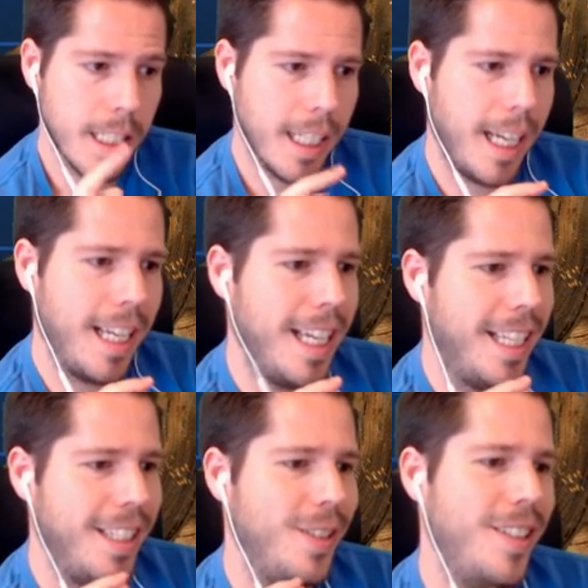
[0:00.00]
I
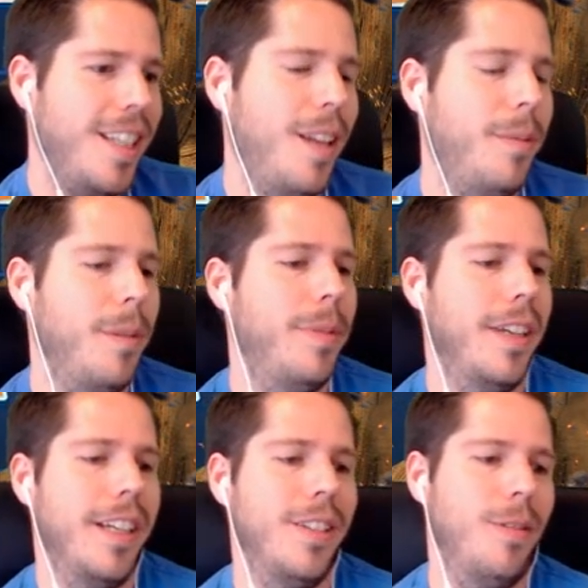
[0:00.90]
don't think that my pick
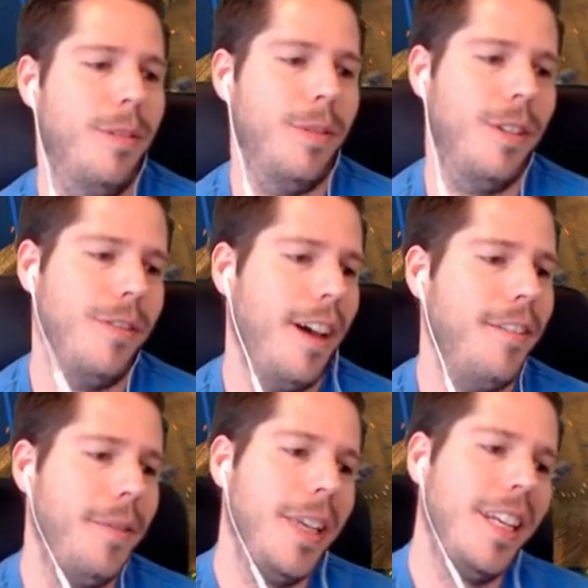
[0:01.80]
is one point five.
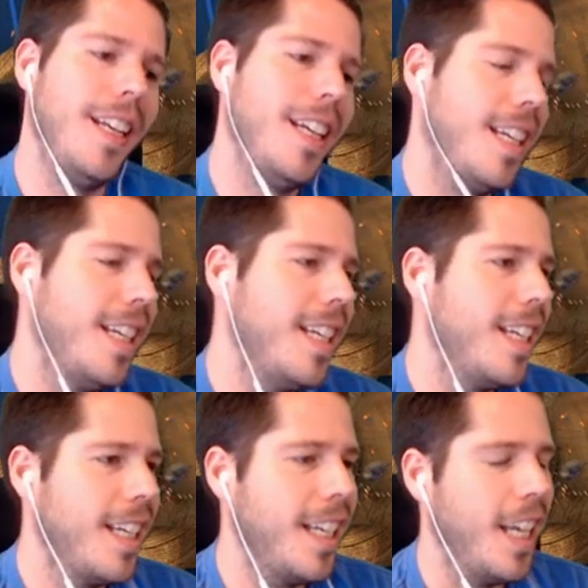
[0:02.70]
I mean,
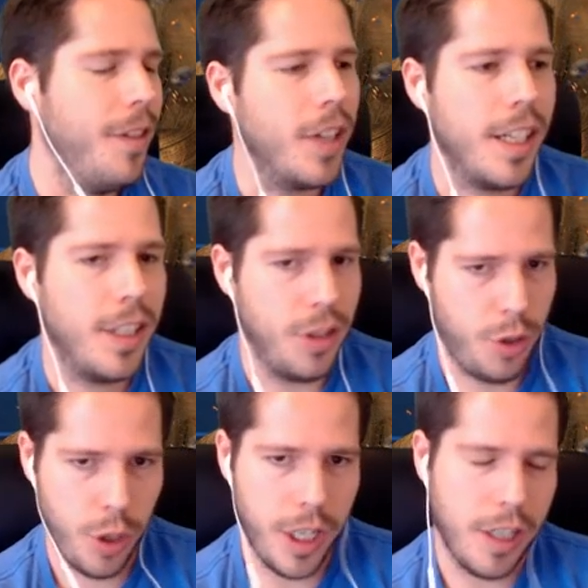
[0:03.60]
if you can
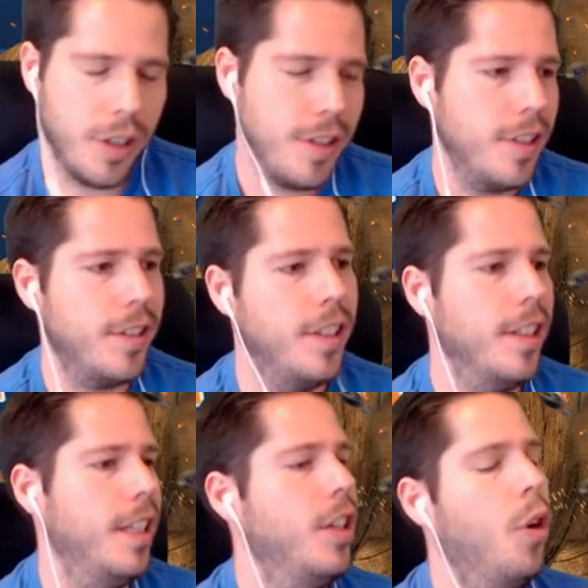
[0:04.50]
destroy it
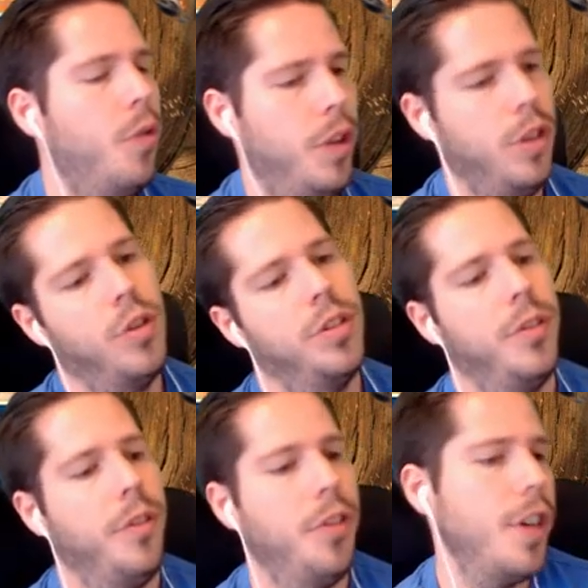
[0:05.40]
consistently over the course
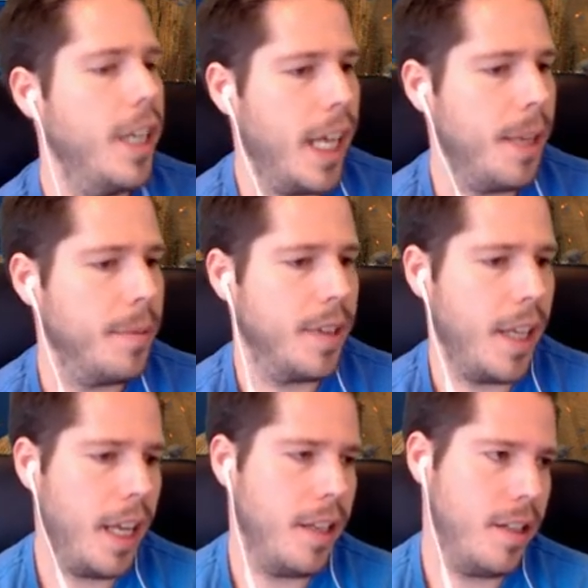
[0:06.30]
of thirty games,
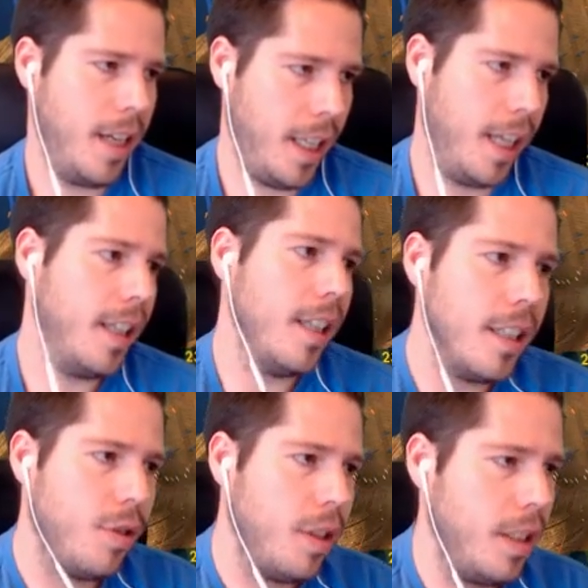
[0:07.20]
Cage, and like
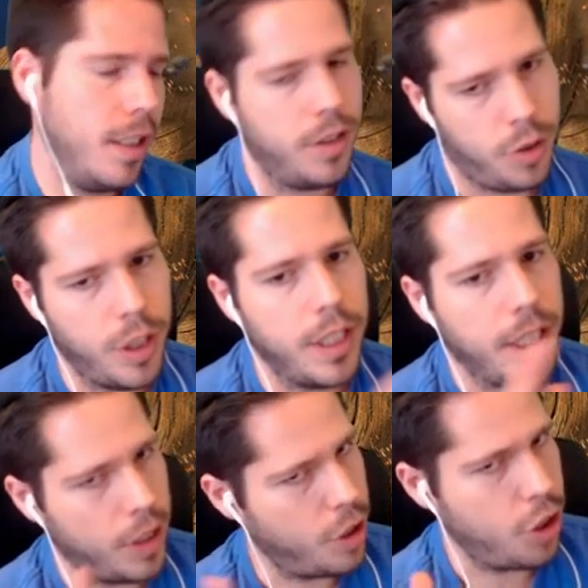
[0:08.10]
literally destroy it,
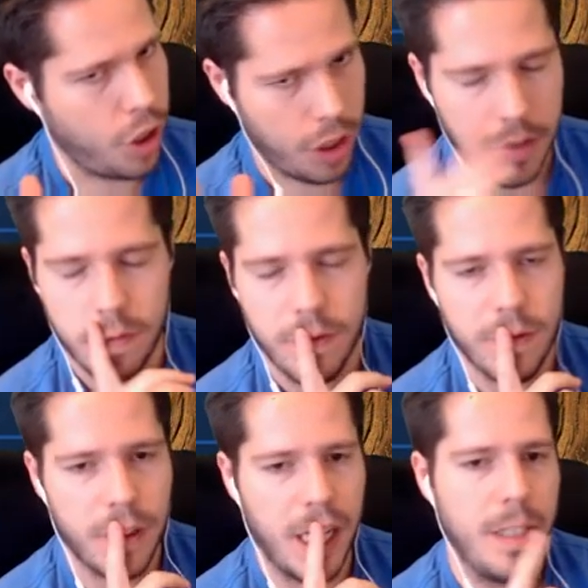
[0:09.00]
then sure,
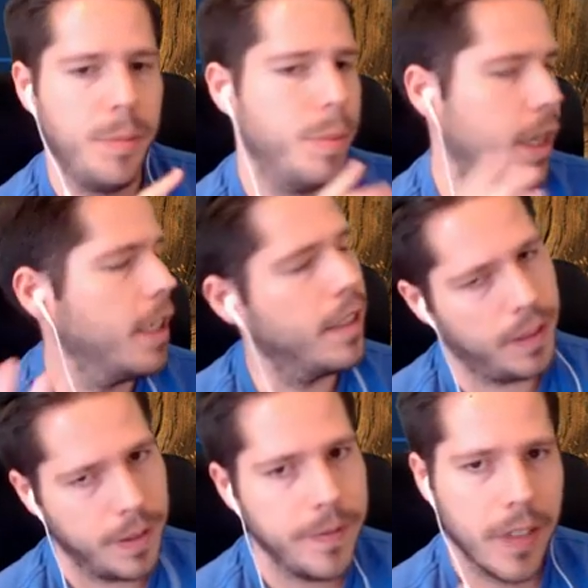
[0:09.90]
right? But
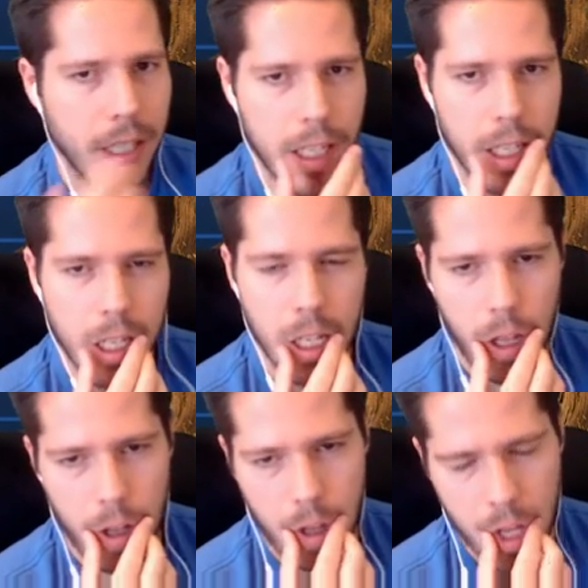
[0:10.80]

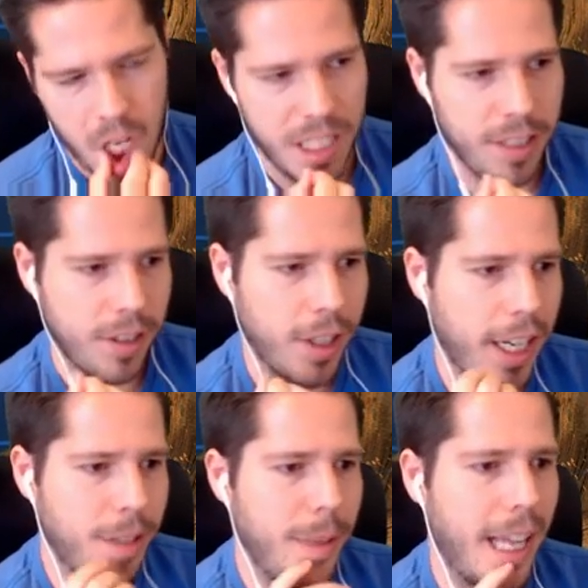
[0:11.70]
it's not
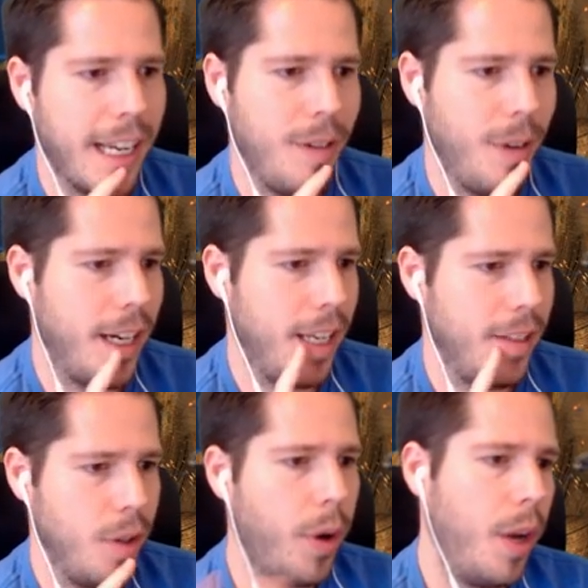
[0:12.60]
as black and white as,
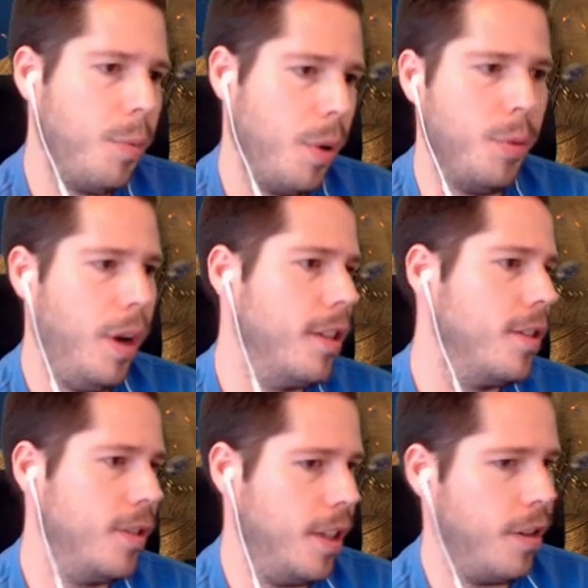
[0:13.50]
oh, I won
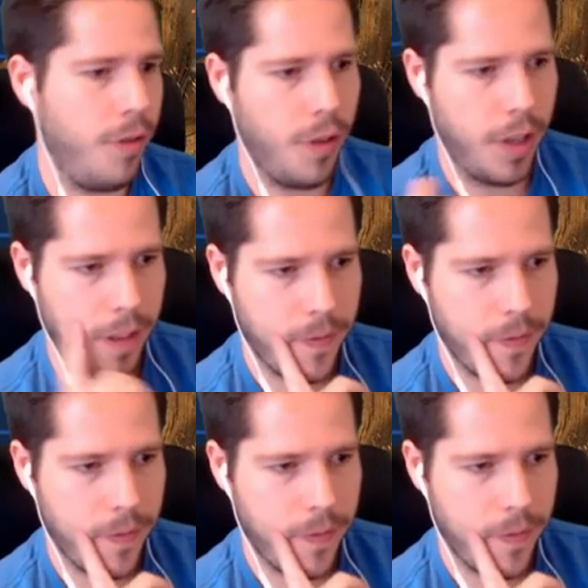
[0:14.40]
once, therefore.